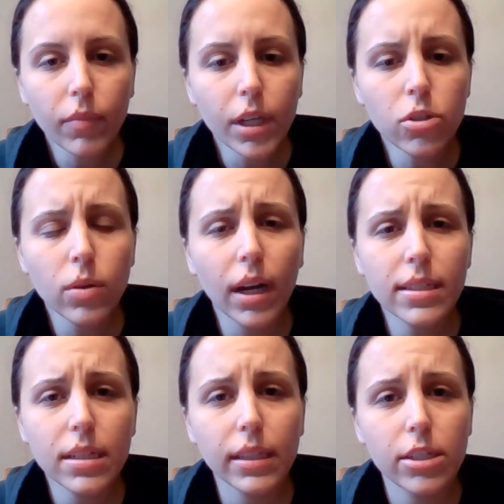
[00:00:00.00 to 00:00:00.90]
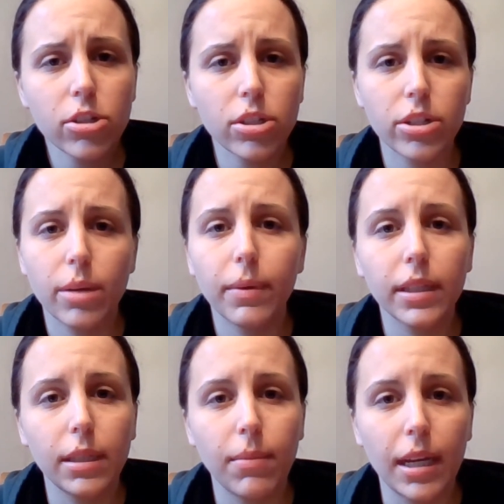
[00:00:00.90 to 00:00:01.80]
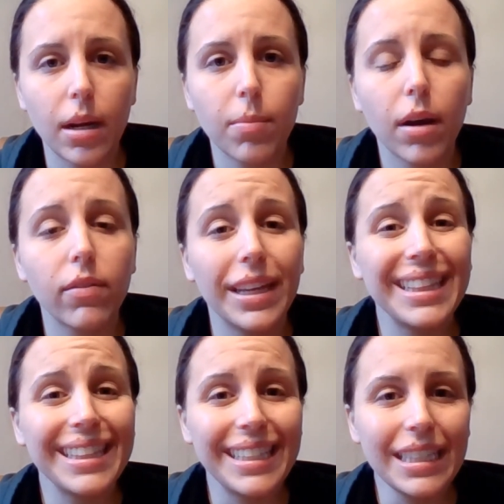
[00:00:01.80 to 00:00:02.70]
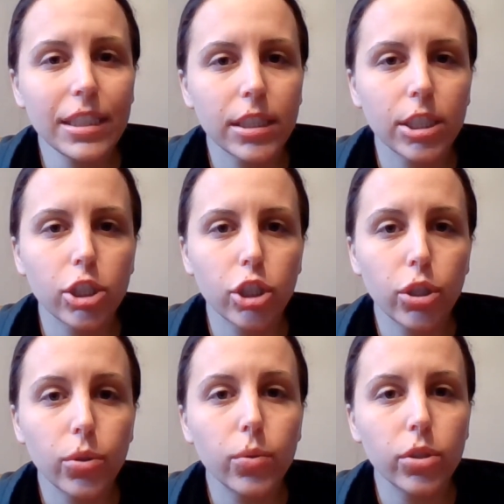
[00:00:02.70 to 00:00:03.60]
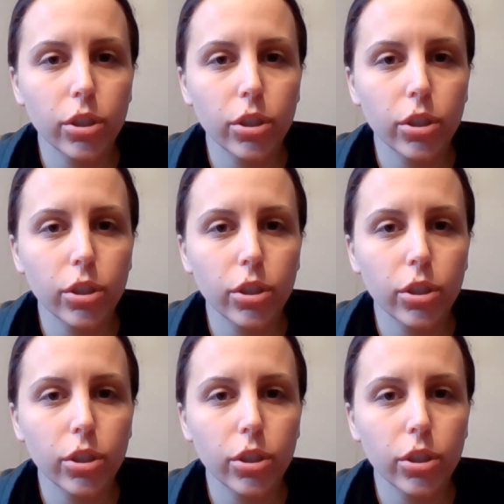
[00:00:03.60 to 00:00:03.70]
So constellations are typically made up of at least 2